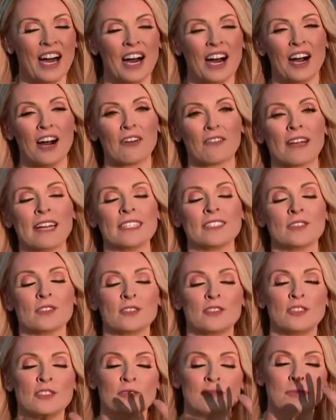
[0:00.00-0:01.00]
All right, so
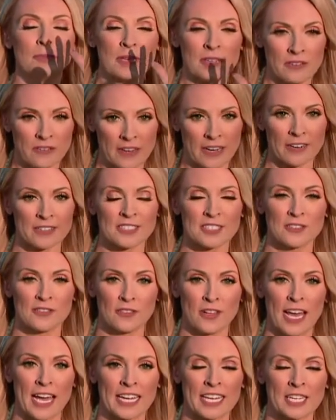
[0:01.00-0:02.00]
to be fair to
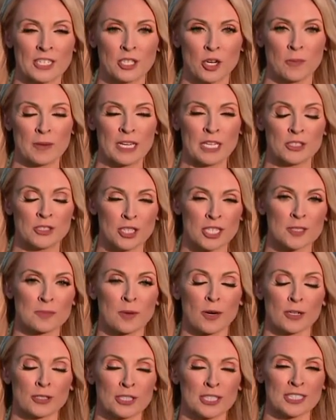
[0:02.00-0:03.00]
Flack, he told me he just
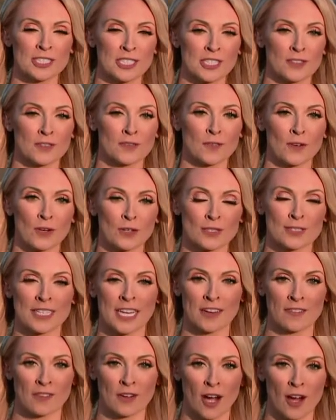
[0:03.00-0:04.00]
purchased his first set
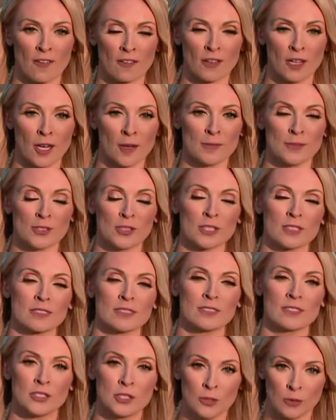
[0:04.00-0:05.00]
of golf clubs just
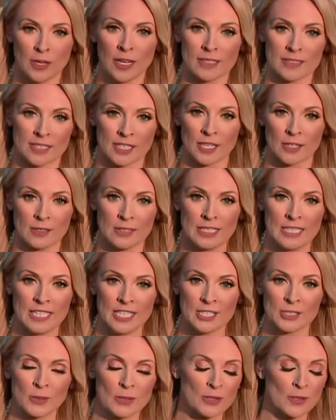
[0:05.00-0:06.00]
two days ago.
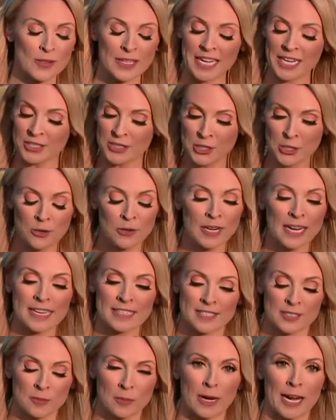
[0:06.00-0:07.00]
So he's only had two
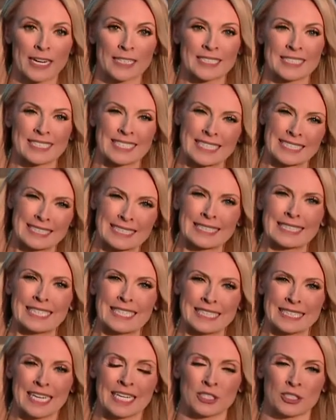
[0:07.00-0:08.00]
days to practice. I
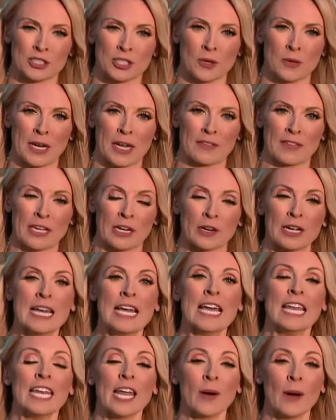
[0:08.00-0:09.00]
think that showed out there.
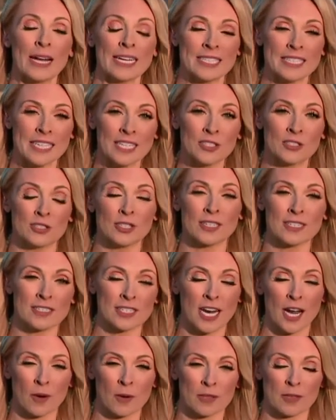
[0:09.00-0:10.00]
Now, I did just
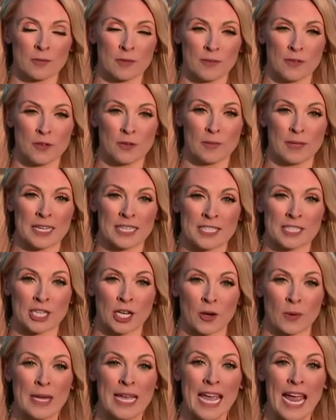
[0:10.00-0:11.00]
talk with him a few minutes
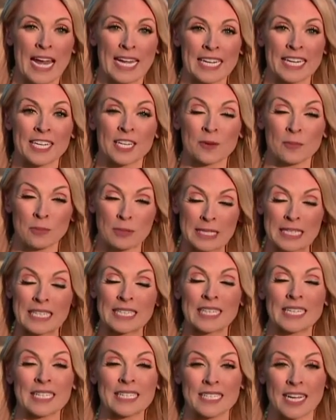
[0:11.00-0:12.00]
ago, and he had completed
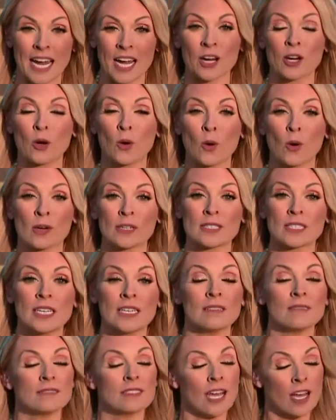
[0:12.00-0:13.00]
the entire course. He
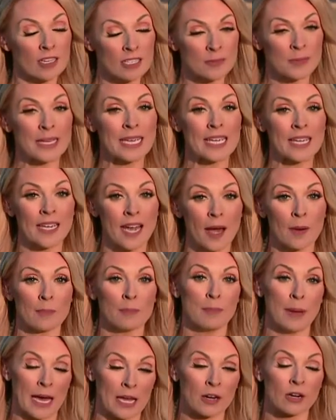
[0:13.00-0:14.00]
tells me he got
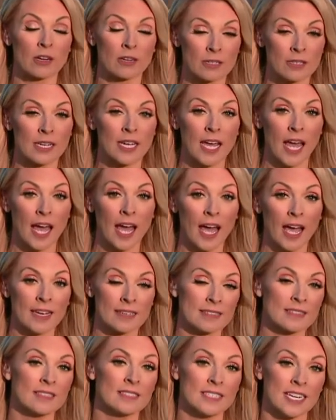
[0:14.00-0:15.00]
better
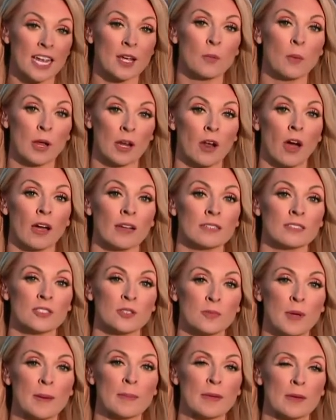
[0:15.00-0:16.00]
as the day went on. So
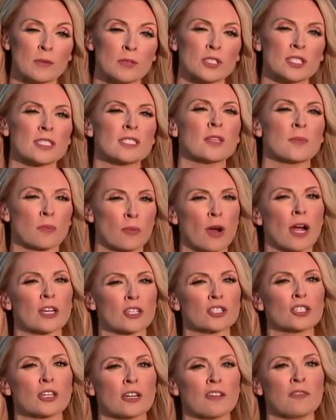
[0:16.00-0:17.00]
maybe it was just the
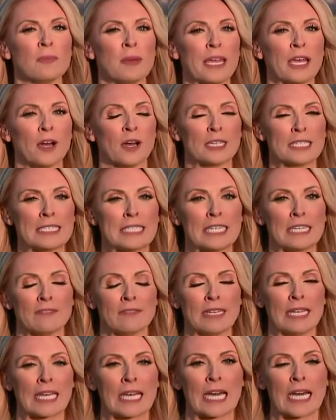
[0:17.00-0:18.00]
pressure of being on
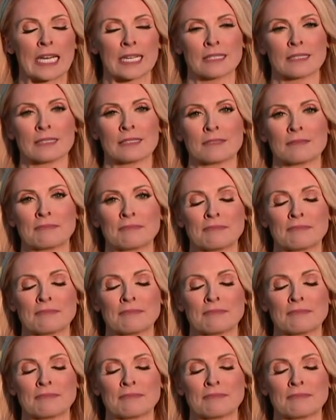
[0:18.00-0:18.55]
TV, guys.